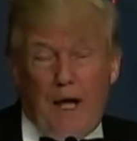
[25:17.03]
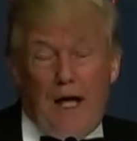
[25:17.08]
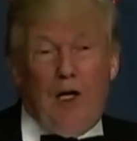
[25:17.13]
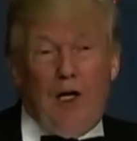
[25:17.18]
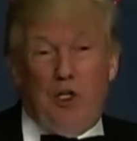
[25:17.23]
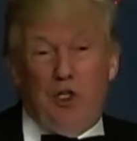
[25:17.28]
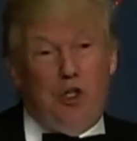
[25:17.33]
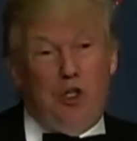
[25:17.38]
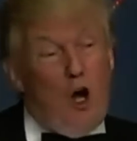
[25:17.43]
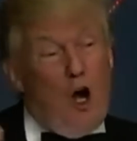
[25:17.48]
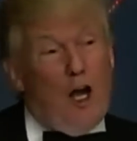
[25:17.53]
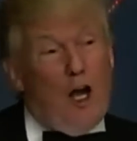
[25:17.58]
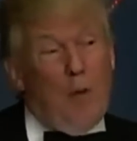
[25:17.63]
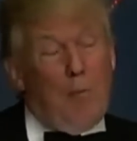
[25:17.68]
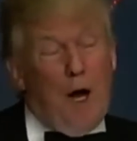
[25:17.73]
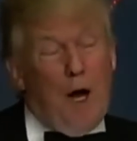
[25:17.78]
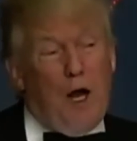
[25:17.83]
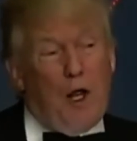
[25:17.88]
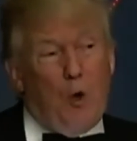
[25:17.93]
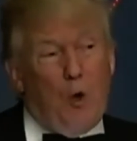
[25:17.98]
and it
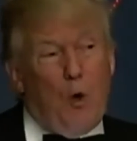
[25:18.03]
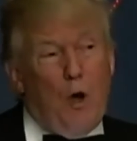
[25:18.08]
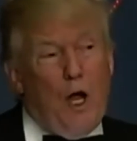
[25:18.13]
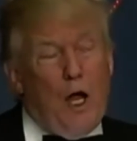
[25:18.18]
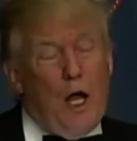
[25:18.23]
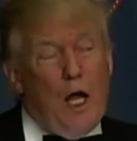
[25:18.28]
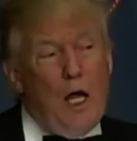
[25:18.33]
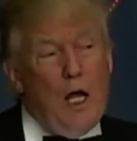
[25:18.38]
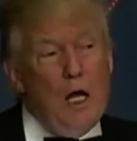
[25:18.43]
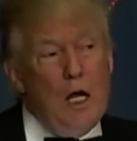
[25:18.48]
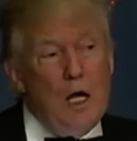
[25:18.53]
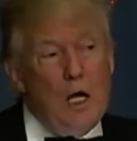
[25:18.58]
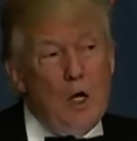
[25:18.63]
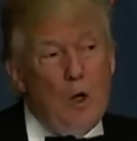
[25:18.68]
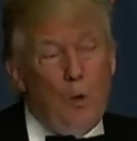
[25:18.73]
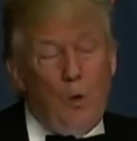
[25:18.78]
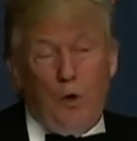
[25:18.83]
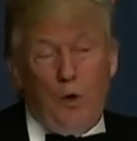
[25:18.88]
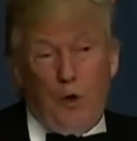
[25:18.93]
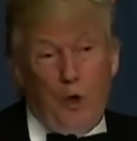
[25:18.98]
started, by the way,
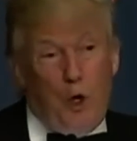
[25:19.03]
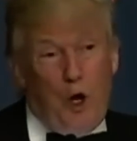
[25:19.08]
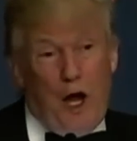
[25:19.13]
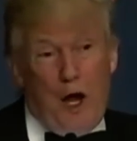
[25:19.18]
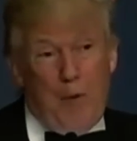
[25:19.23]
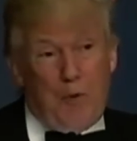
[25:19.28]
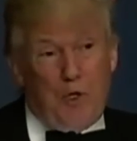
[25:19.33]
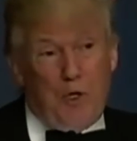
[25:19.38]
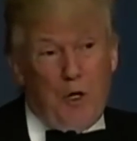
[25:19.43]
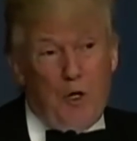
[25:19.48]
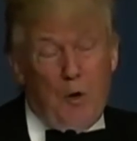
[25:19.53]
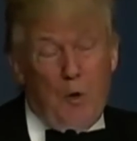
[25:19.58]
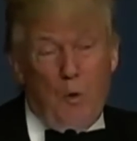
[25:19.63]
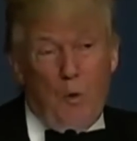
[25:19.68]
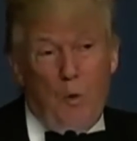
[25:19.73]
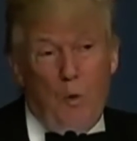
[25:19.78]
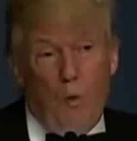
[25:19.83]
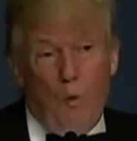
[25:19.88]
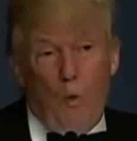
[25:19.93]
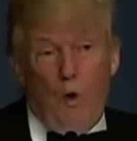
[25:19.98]
with New Hampshire.
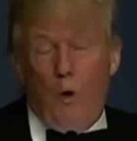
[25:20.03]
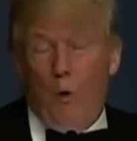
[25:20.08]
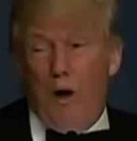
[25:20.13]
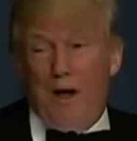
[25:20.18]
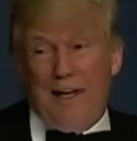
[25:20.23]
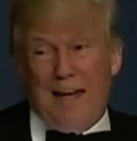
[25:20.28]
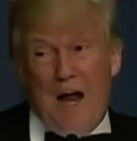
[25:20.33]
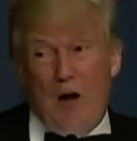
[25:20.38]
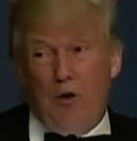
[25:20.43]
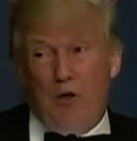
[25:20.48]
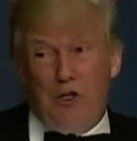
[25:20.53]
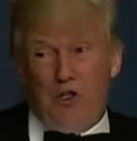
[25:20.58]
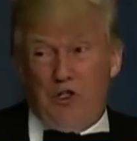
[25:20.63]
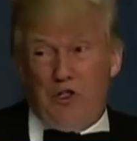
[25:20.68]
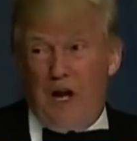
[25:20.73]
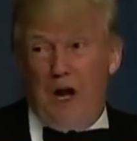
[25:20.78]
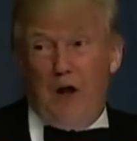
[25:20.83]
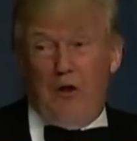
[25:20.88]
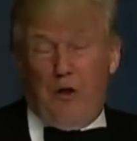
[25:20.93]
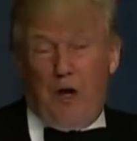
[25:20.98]
We went down to
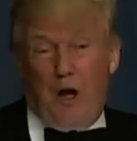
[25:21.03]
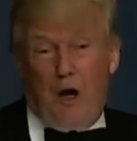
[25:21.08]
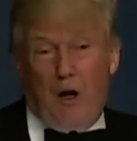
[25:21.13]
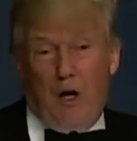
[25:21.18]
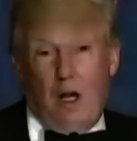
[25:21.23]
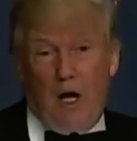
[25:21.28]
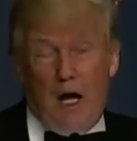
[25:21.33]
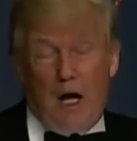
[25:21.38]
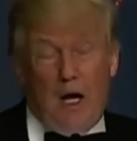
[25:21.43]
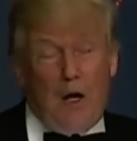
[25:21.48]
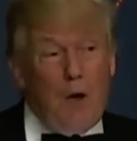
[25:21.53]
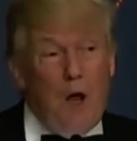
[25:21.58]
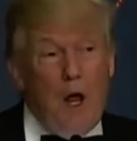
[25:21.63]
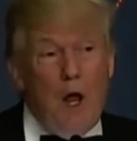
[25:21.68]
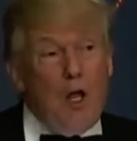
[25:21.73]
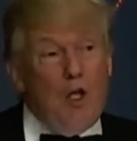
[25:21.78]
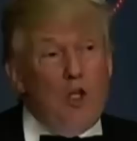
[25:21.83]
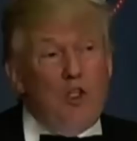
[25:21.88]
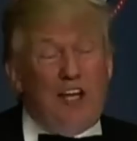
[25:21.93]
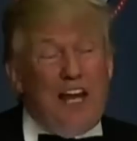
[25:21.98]
South Carolina,
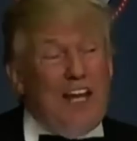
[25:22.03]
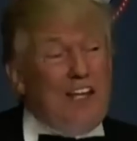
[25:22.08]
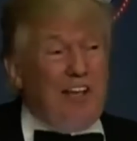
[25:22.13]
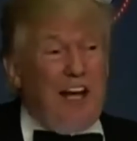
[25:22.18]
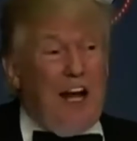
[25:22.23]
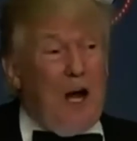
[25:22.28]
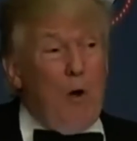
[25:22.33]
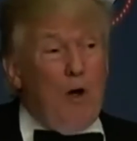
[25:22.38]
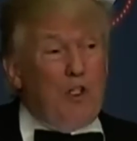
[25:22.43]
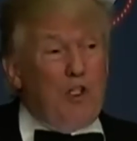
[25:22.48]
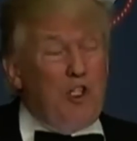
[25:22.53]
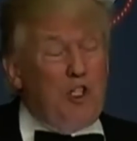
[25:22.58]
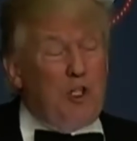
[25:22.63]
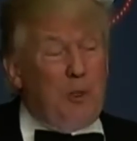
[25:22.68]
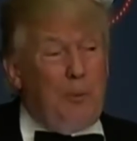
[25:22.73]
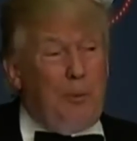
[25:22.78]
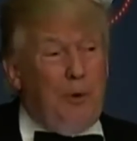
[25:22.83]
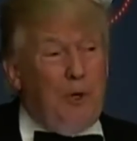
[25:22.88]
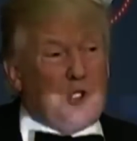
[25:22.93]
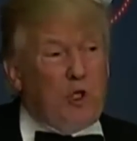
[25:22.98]
states that I wasn't
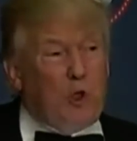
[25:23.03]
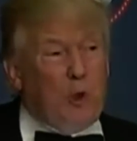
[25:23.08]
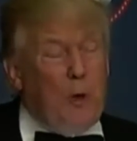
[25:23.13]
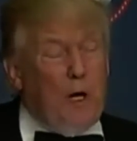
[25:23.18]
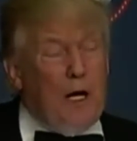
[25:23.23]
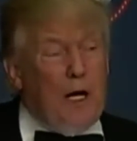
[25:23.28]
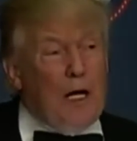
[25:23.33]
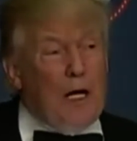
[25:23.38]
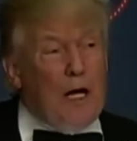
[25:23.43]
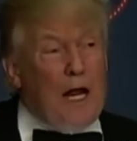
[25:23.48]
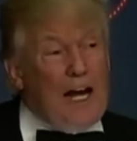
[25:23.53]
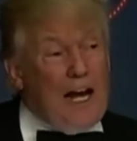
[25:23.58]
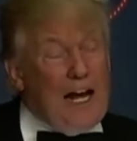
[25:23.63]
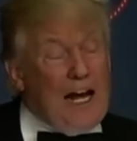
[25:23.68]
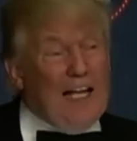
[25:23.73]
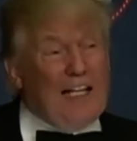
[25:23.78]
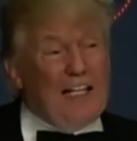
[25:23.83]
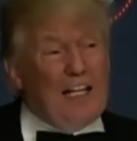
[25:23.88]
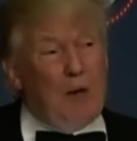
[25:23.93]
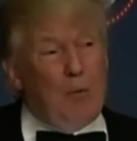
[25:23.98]
supposed to win, and
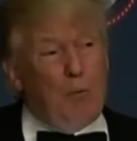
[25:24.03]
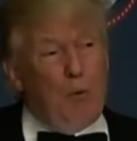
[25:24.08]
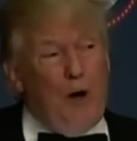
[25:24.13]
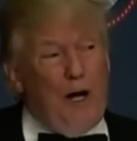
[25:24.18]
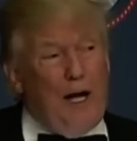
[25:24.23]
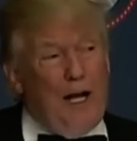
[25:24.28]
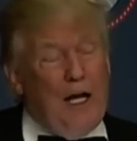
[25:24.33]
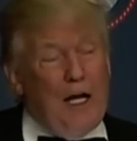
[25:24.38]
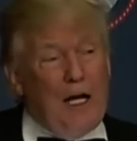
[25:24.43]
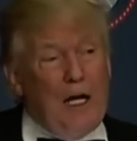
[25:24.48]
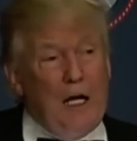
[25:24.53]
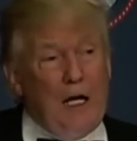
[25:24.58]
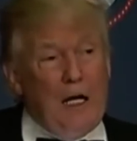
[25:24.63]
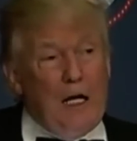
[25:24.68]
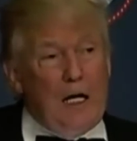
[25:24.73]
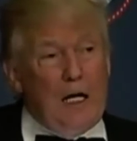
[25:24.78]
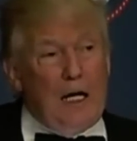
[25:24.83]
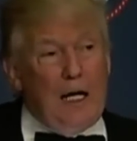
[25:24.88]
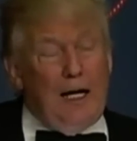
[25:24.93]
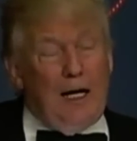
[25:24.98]
I ended up winning
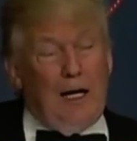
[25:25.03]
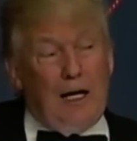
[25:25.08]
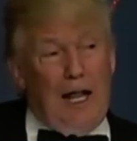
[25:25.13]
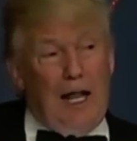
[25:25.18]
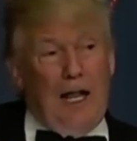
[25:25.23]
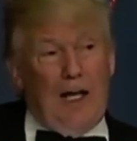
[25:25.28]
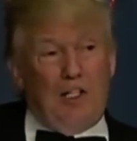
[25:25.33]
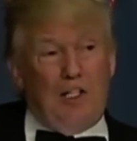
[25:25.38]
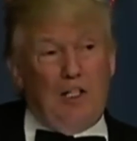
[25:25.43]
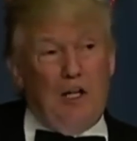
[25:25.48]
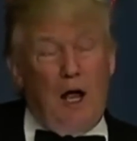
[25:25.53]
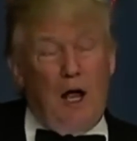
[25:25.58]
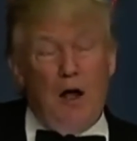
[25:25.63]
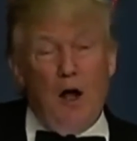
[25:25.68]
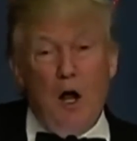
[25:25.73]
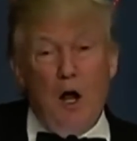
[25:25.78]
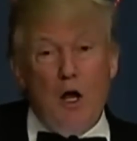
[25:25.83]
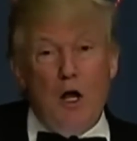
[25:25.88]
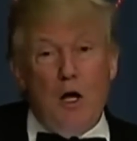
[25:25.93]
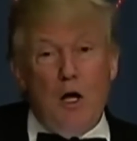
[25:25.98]
in a landslide.
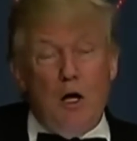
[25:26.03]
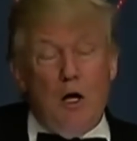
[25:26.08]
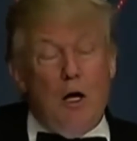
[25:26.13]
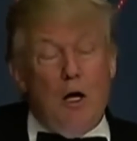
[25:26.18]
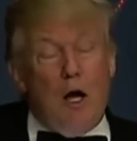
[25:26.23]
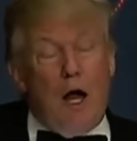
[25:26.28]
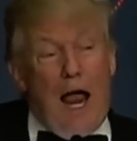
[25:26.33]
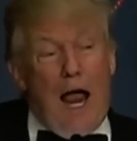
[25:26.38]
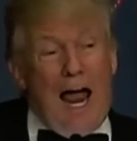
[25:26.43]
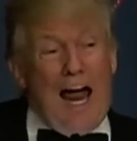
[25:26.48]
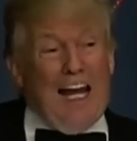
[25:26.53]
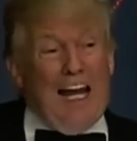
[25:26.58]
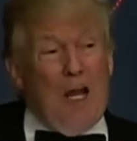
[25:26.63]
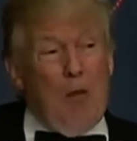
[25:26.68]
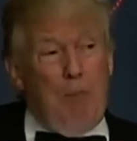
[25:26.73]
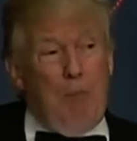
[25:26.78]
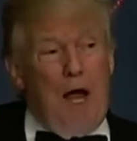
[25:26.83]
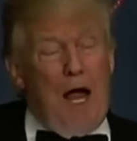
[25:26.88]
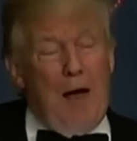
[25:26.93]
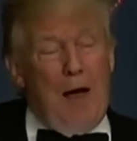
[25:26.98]

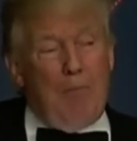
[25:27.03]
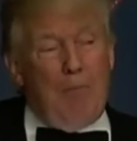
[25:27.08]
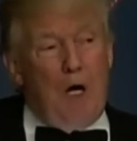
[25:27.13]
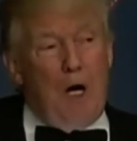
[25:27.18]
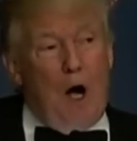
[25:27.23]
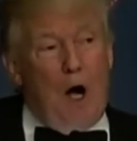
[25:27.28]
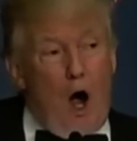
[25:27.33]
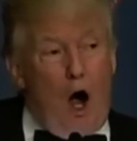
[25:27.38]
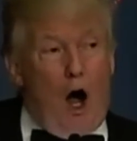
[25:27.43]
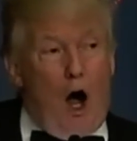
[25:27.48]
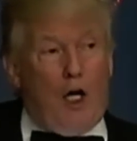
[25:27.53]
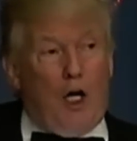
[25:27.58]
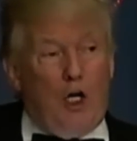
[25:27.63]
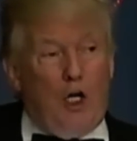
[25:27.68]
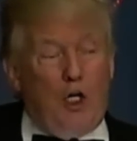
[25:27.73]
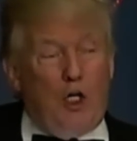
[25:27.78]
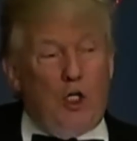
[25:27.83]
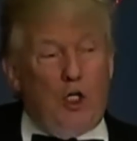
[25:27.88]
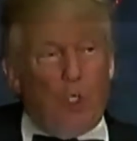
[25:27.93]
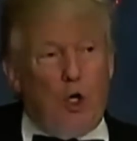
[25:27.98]
Alabama,
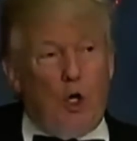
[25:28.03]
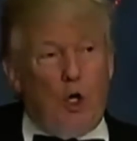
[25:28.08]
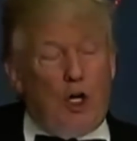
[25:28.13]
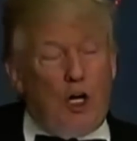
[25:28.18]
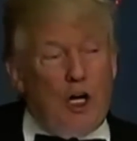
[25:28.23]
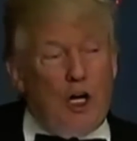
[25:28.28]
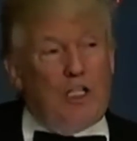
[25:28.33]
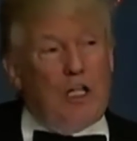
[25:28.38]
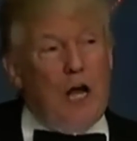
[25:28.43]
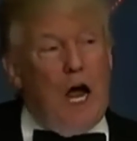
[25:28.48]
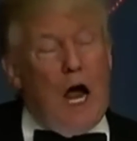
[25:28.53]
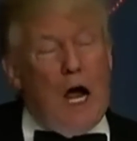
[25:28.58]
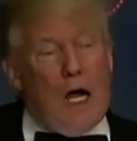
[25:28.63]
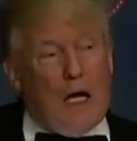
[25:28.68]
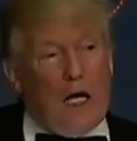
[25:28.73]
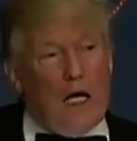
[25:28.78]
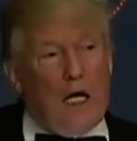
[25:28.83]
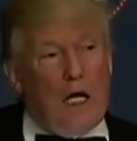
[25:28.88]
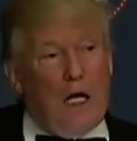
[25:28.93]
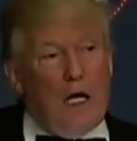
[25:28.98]
Arkansas,
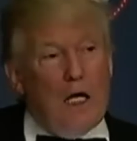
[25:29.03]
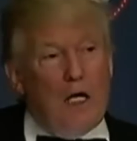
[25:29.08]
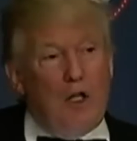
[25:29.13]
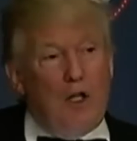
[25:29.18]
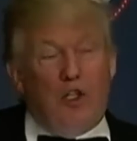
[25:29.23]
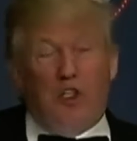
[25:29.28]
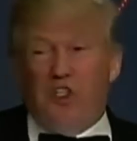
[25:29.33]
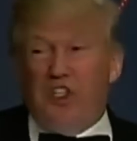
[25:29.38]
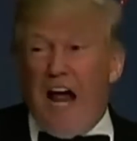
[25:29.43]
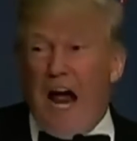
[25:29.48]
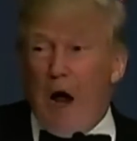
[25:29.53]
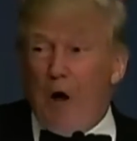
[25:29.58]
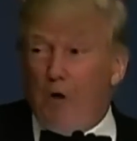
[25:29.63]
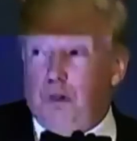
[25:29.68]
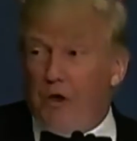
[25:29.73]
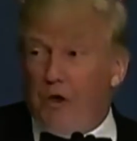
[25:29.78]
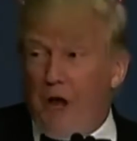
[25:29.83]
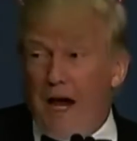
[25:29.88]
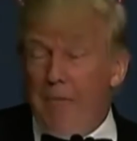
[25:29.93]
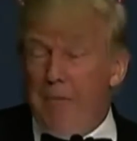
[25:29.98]
Kentucky, the
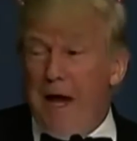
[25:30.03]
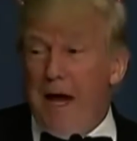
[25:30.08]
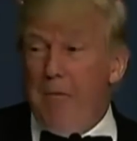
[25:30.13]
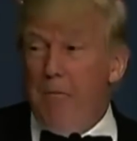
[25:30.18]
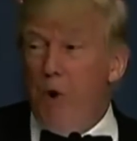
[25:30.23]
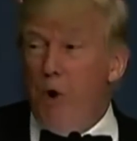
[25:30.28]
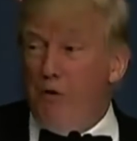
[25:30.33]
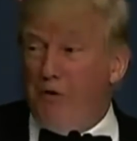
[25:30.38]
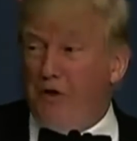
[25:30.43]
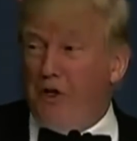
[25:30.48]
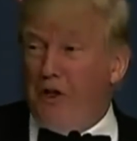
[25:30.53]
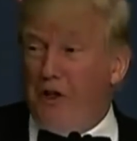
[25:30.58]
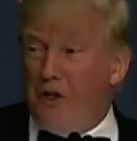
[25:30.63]
South. I may move